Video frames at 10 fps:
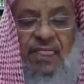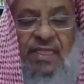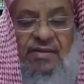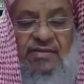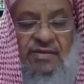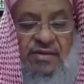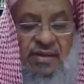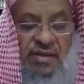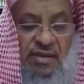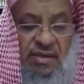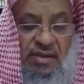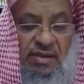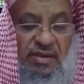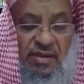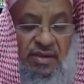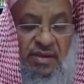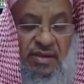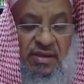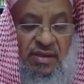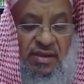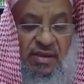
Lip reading: [no speech]